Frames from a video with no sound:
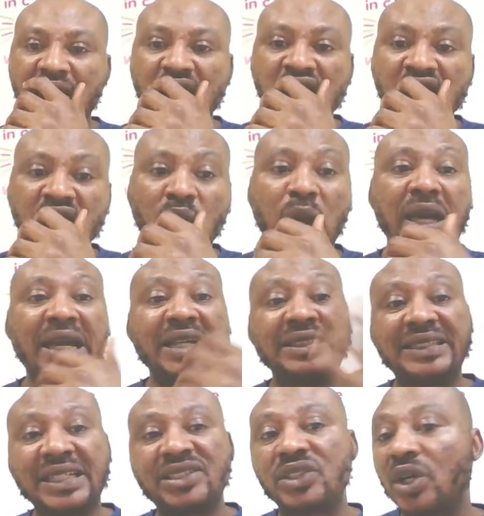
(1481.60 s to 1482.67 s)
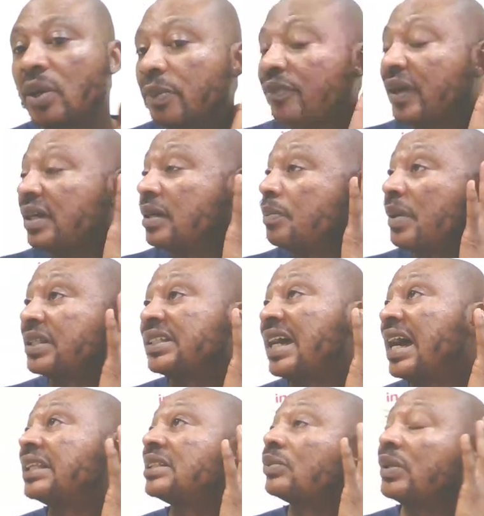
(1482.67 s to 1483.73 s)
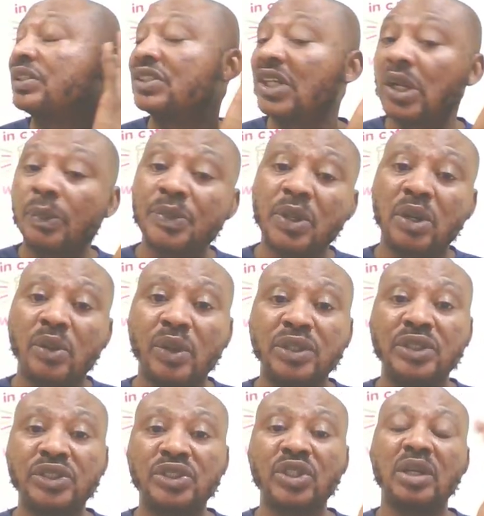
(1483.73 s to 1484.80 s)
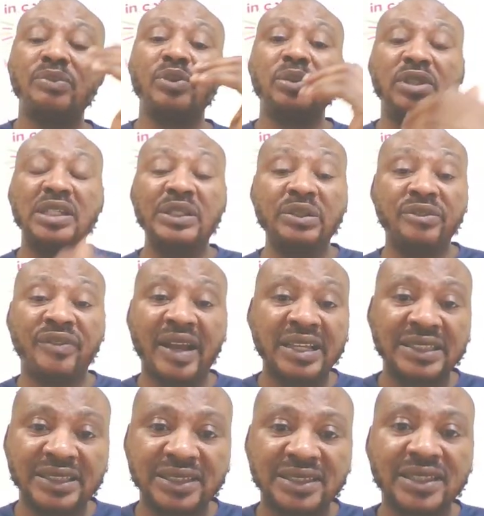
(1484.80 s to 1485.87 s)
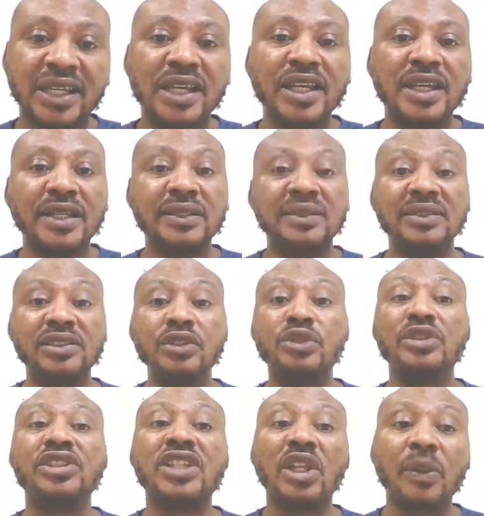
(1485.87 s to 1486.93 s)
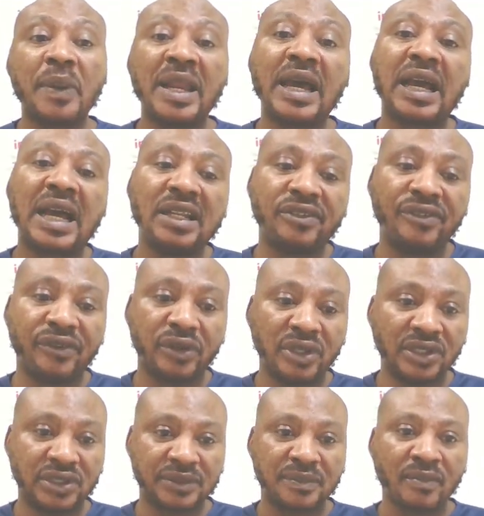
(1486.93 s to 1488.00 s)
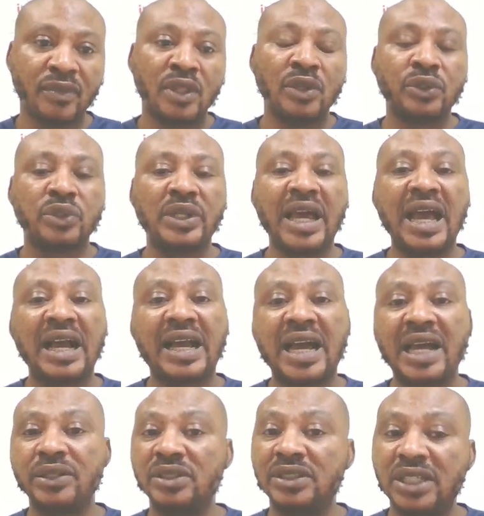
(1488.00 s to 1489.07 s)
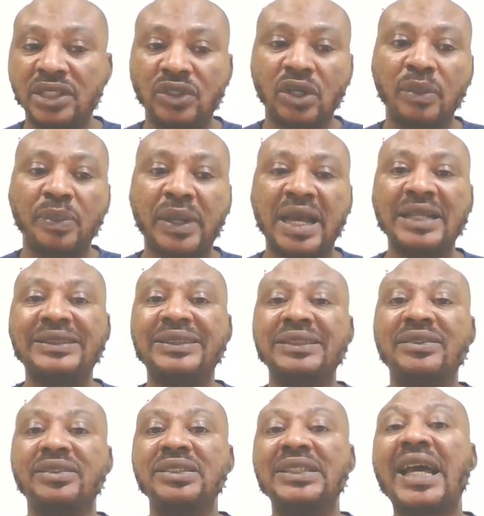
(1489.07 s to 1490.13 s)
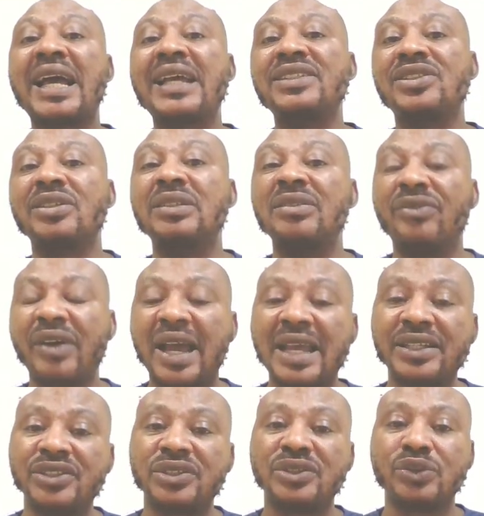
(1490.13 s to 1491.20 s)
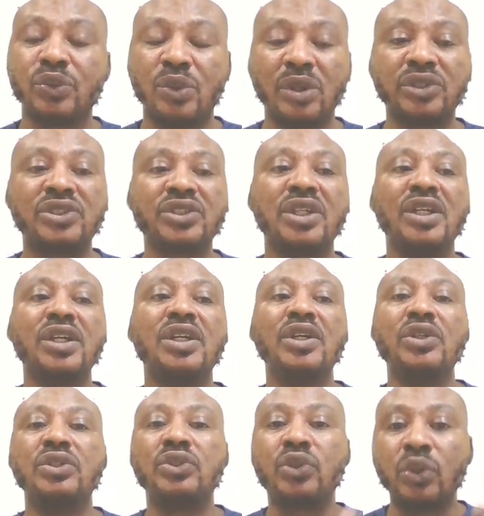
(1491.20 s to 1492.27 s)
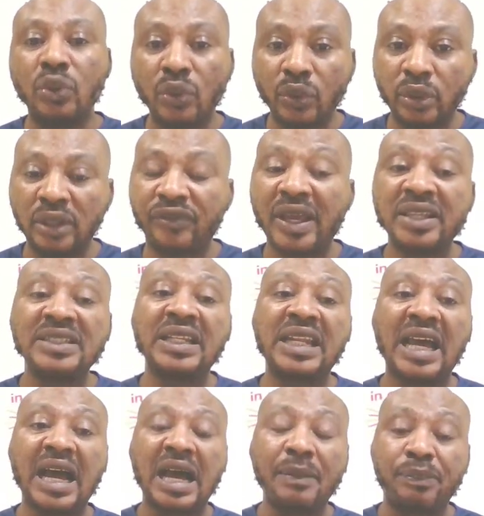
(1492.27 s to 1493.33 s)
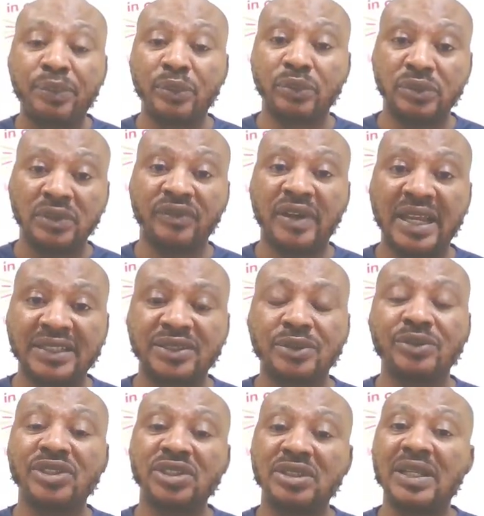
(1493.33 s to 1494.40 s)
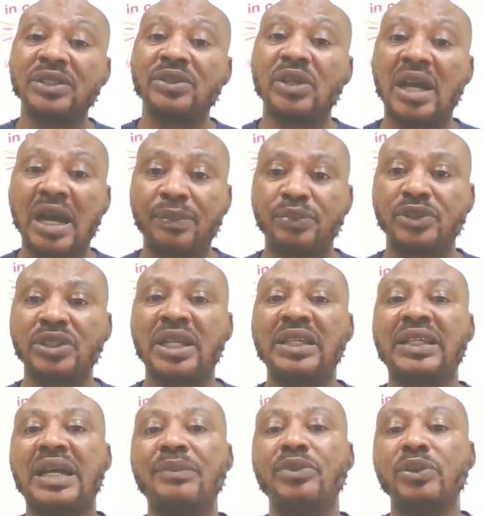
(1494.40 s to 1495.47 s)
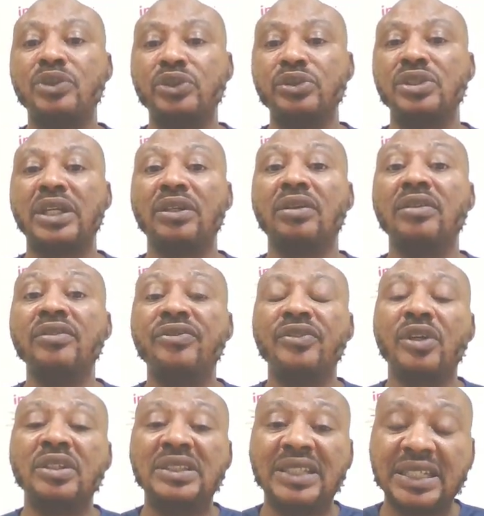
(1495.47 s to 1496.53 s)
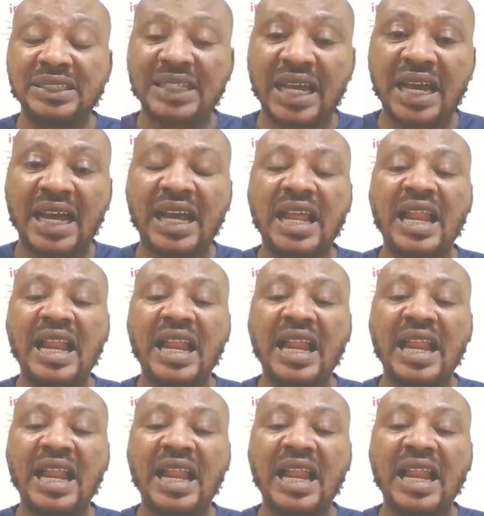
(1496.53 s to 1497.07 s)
So account setup, very important. When you install a new devices, you need to set up an account for it. So that account is set up can synchronize your device if you're using an Apple device, you can synchronize to Apple so that you can be able to know that your data